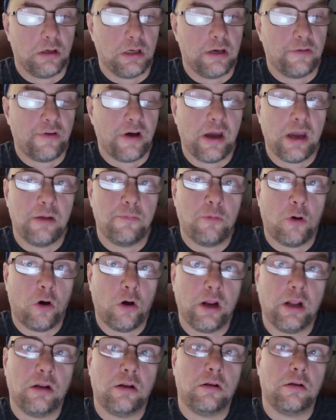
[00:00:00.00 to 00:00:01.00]
if I had
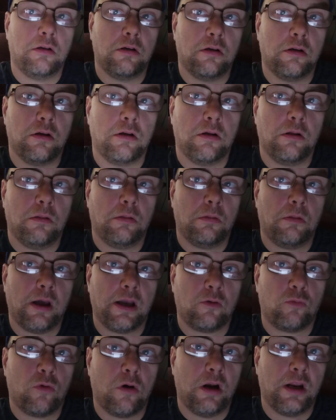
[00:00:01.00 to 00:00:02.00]
bought it
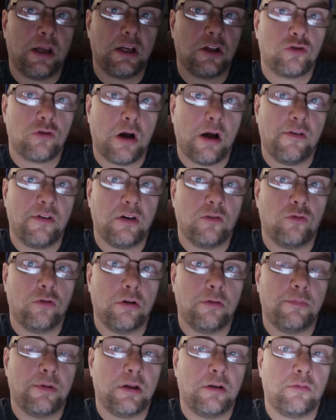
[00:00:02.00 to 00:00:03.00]
like running and driving, would
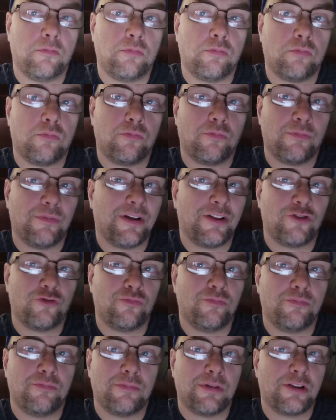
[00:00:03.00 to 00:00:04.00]
have been
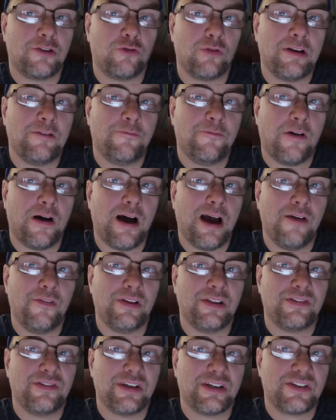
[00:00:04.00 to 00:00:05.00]
between $5,000
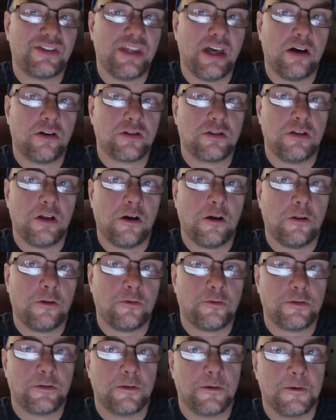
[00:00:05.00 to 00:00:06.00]
and
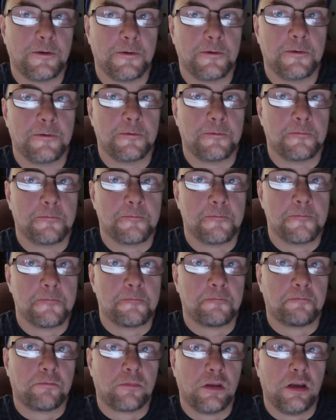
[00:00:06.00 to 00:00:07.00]
$6,000,
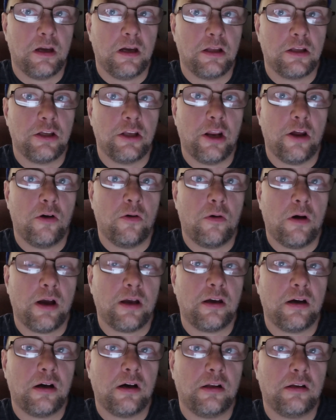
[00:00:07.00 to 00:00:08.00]
and I
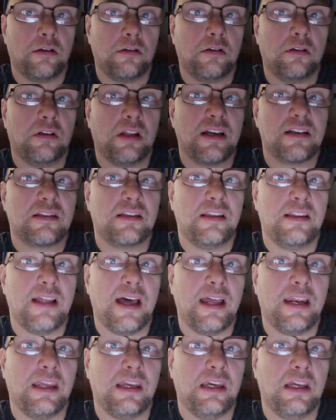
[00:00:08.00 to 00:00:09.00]
got less than
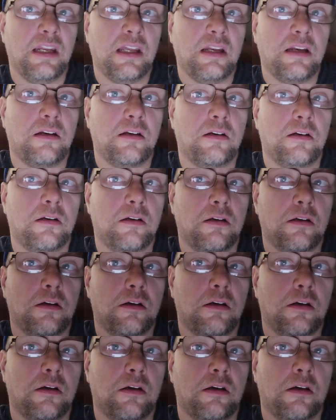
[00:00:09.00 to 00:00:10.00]
that in it.
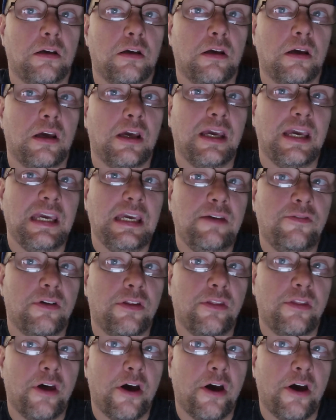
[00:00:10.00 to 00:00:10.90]
Even